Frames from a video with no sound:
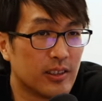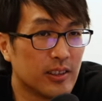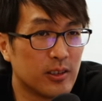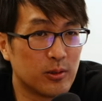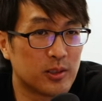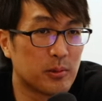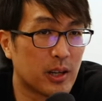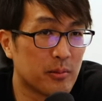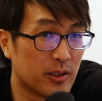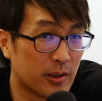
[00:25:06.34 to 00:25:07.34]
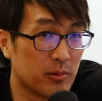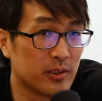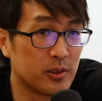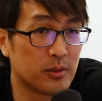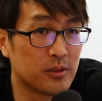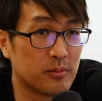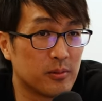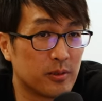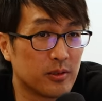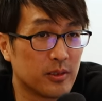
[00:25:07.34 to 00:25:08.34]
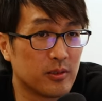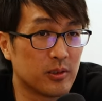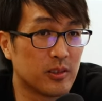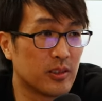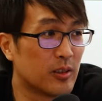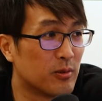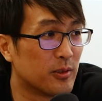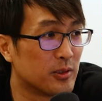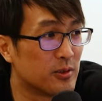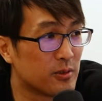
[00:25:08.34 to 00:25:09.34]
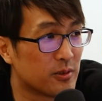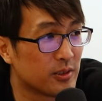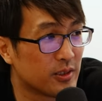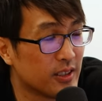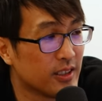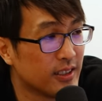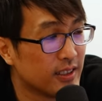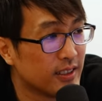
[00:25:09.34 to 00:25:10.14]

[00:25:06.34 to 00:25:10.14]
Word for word: So I think they took some time in Taiwan as well. Yeah. Yeah, yeah, yeah, Get to 14 stores. Yeah. yeah,